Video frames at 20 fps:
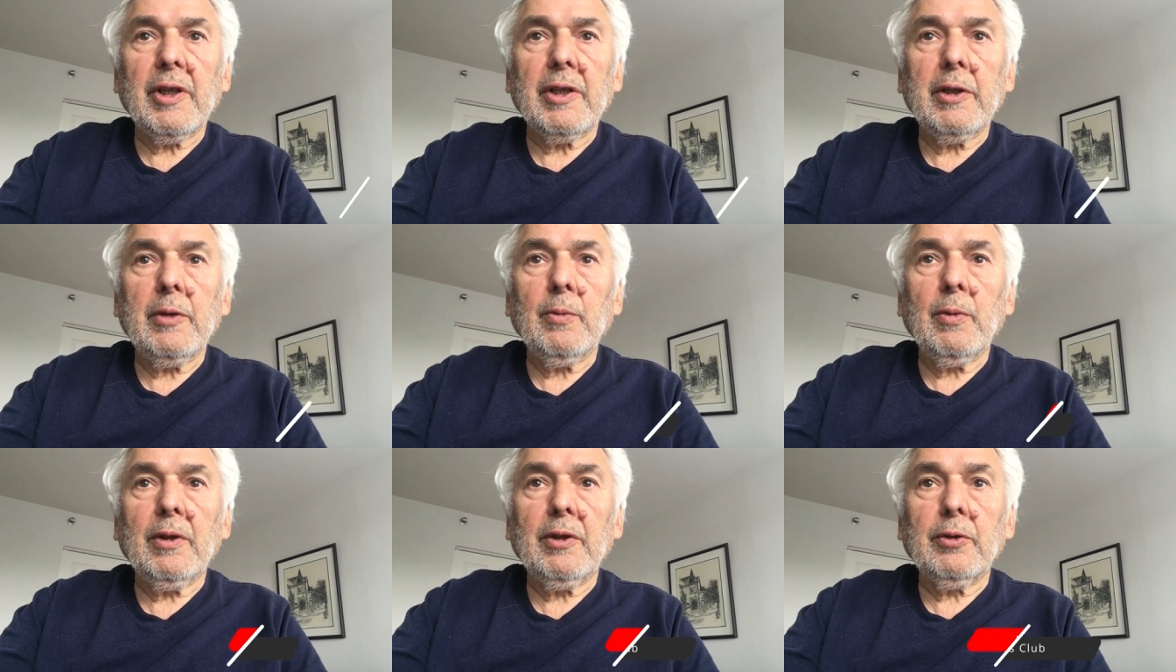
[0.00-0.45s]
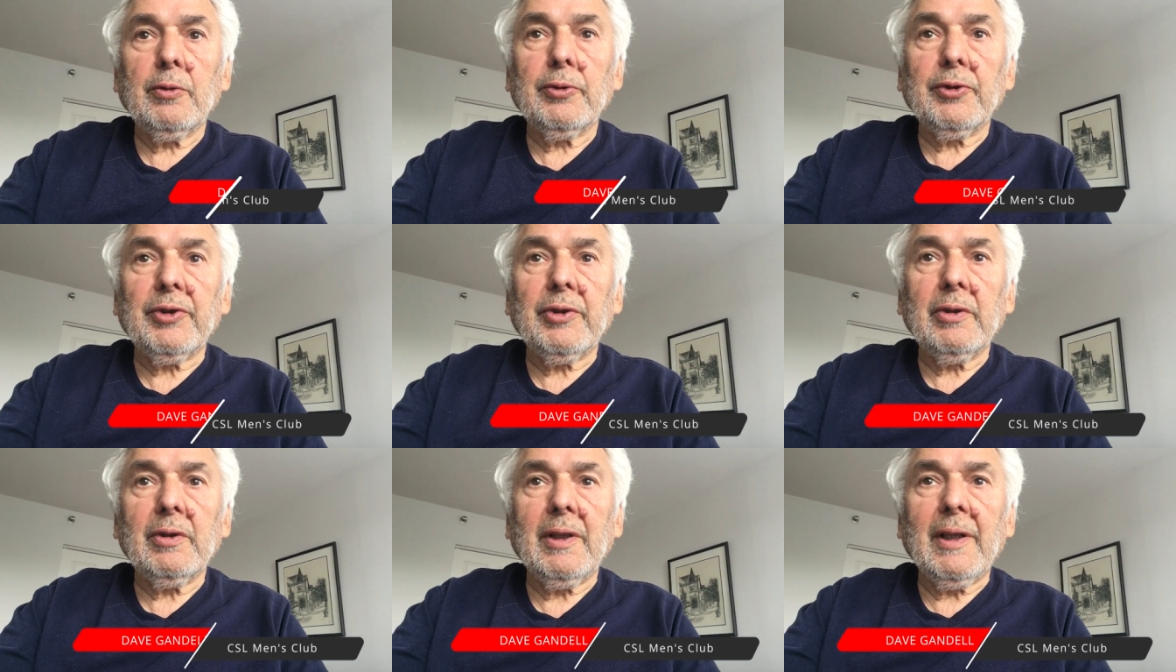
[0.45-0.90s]
anyone who
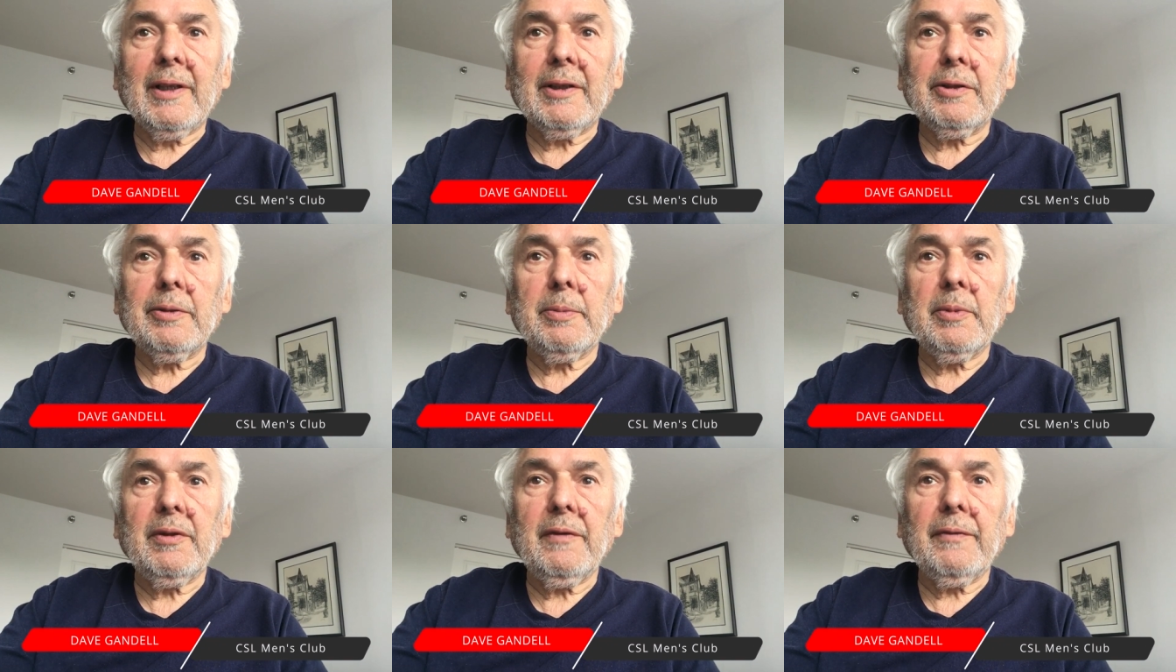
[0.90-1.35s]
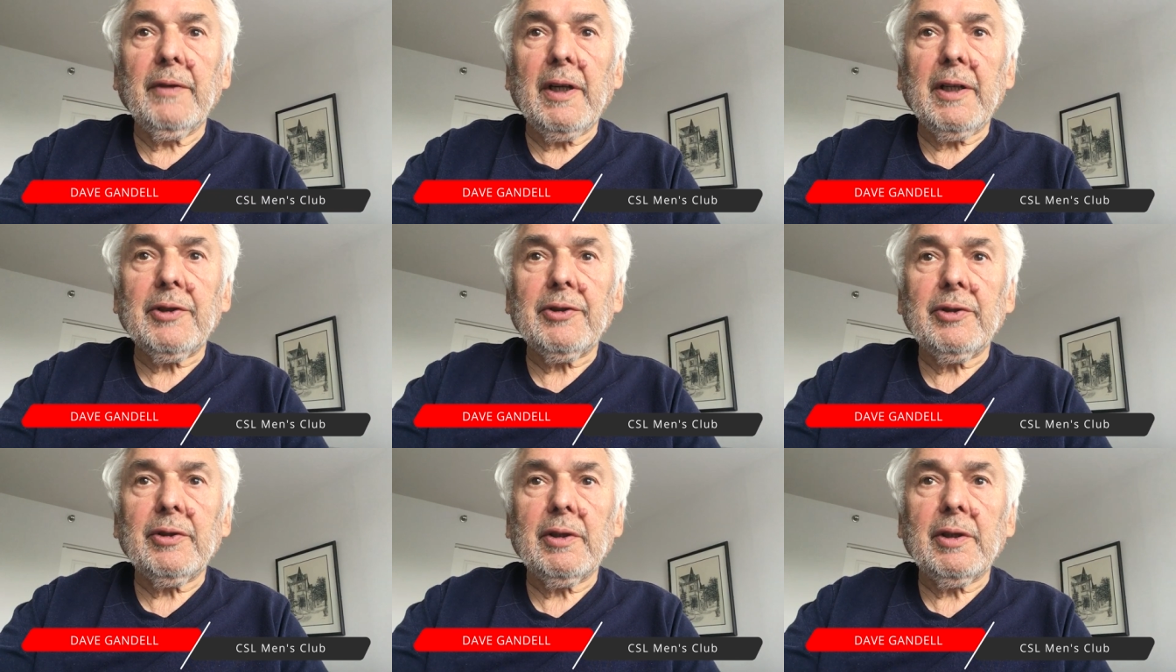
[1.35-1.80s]
still hasn't been
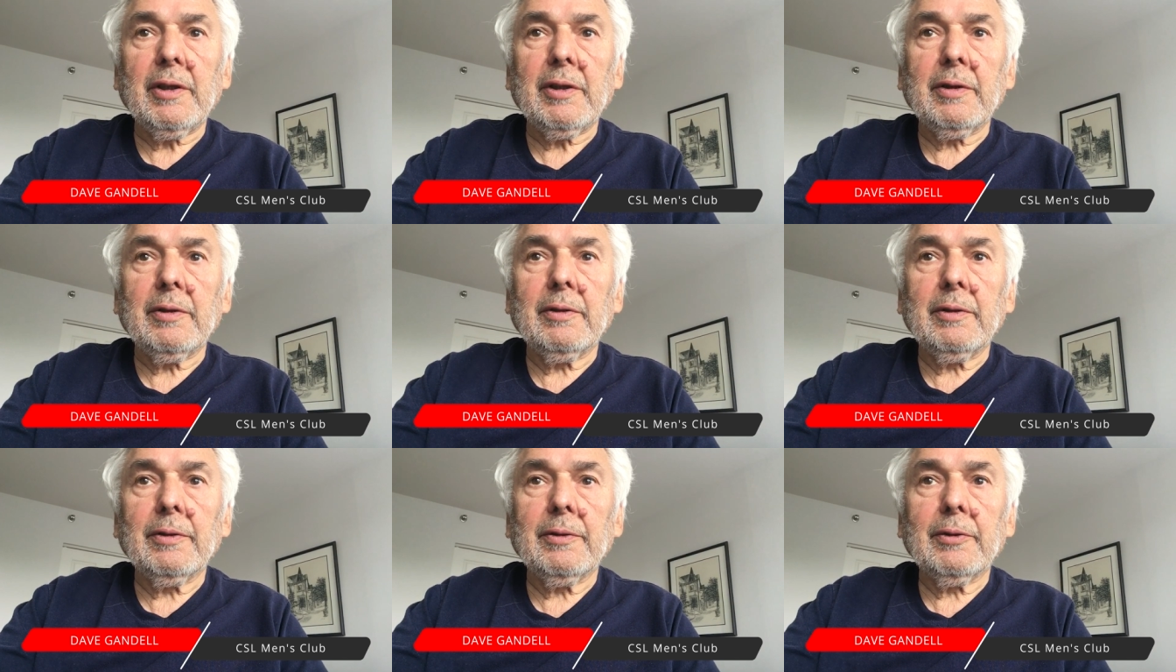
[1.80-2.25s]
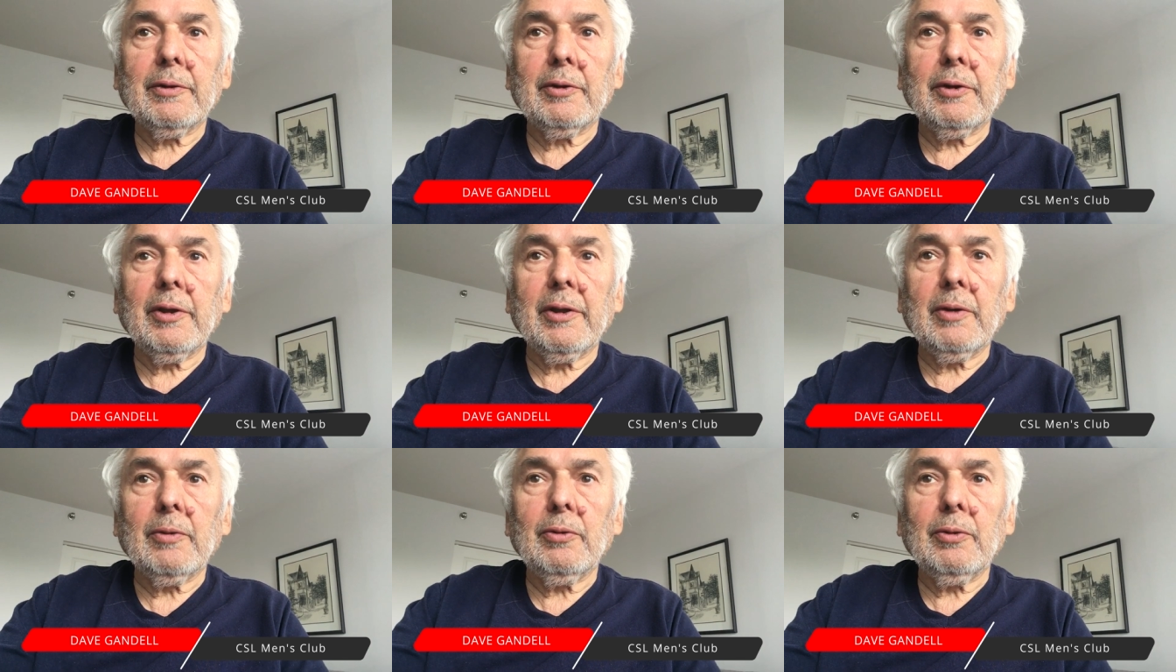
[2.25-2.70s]
vaccinated to
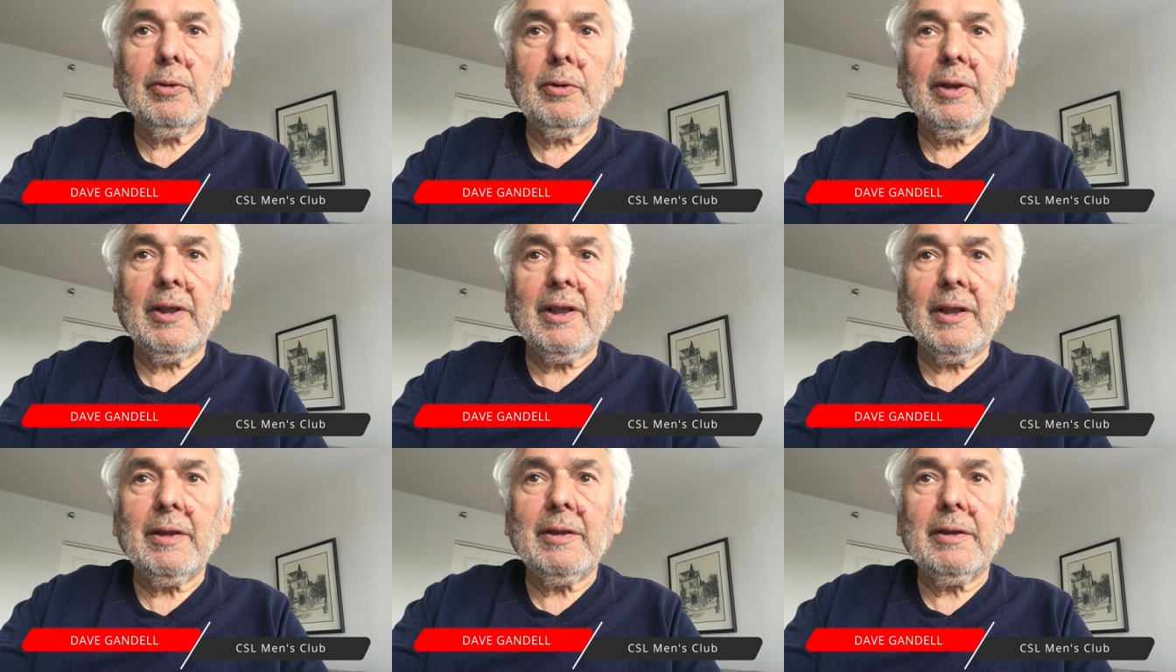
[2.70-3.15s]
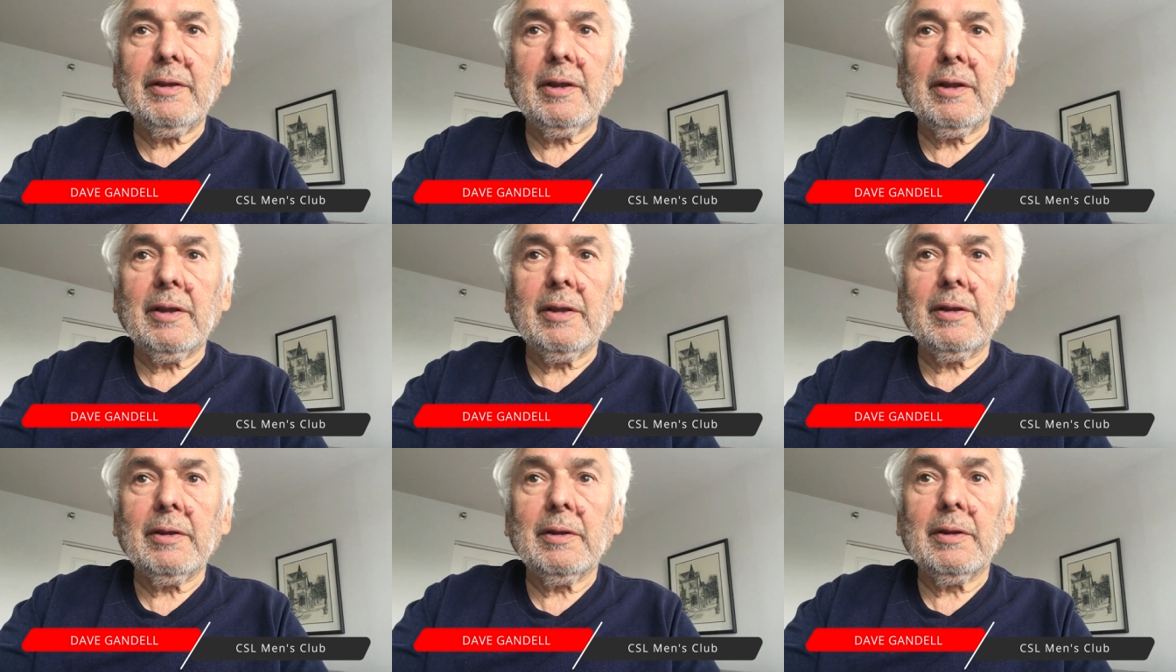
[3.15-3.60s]
go get it
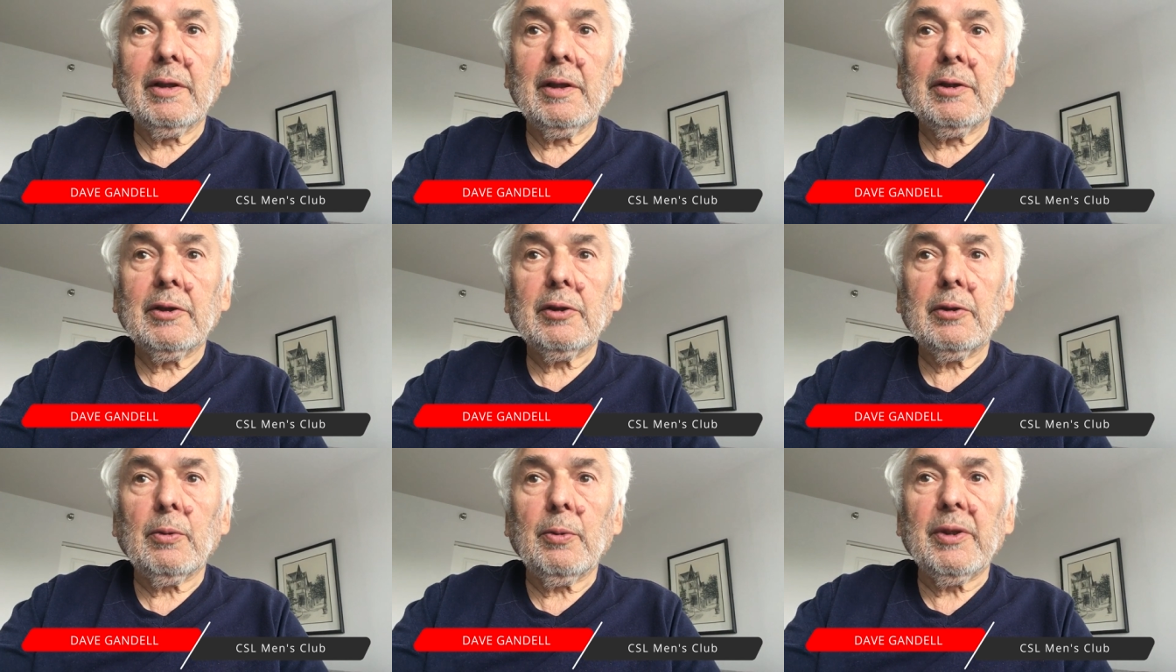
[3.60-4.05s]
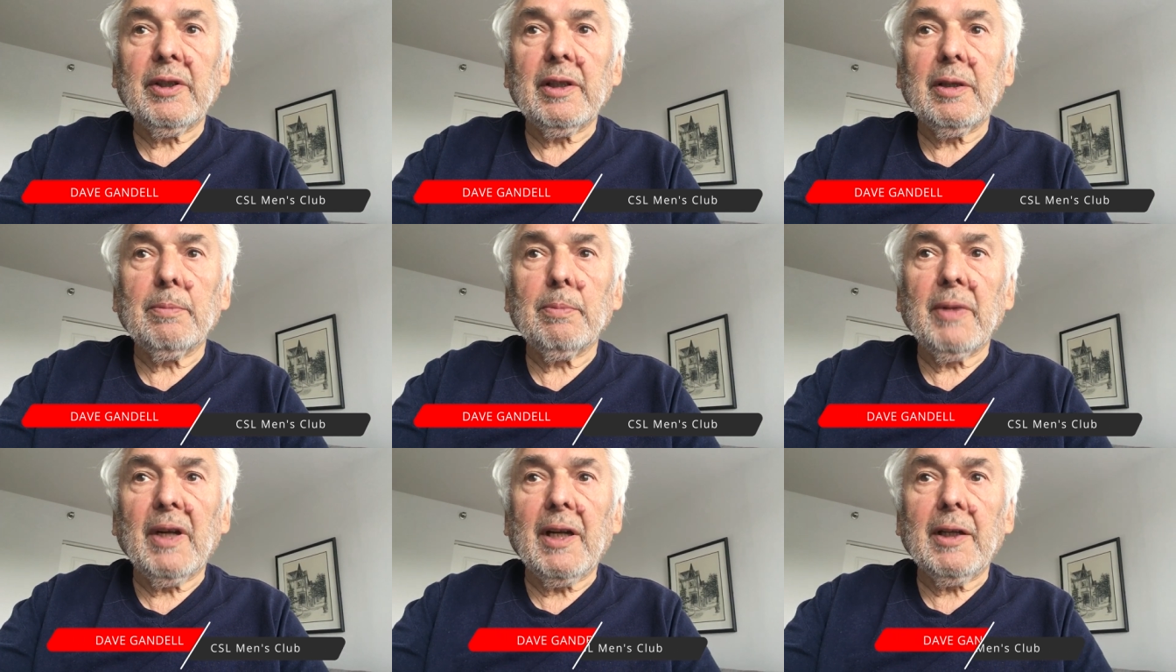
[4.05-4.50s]
done so we
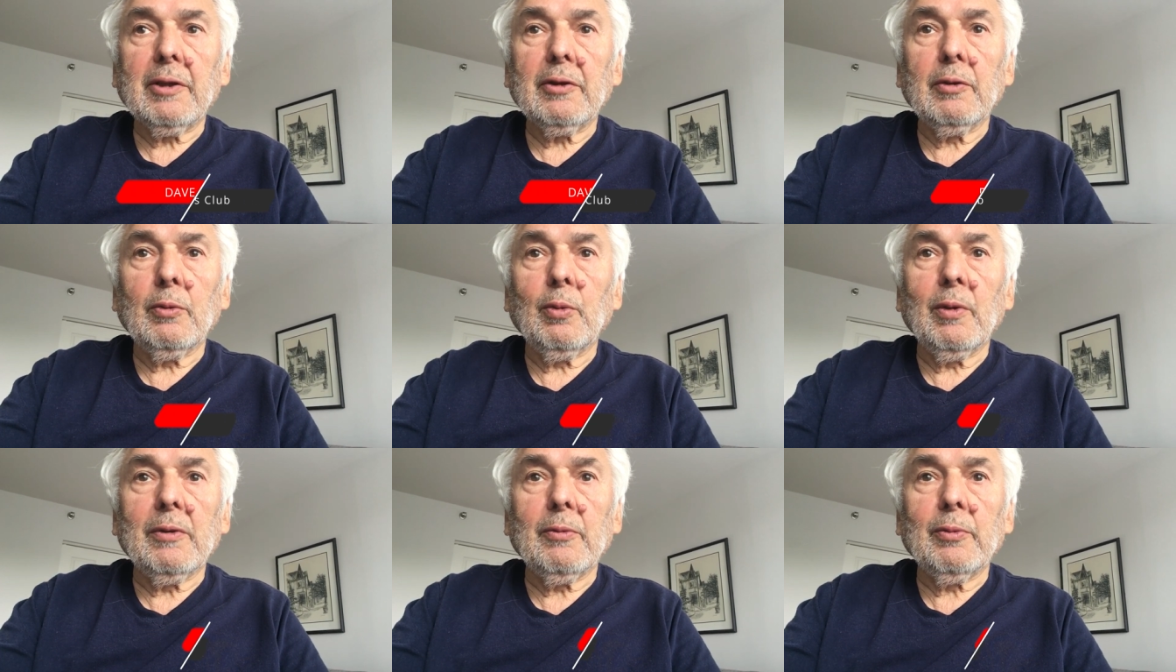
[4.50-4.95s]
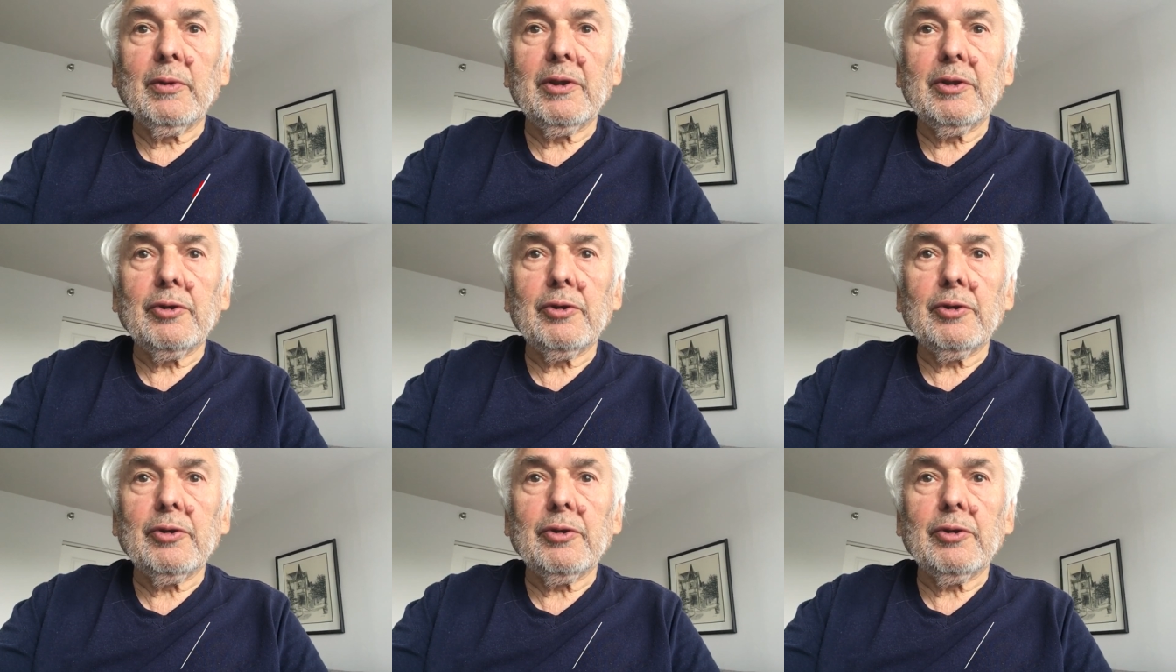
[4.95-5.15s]
can back to what we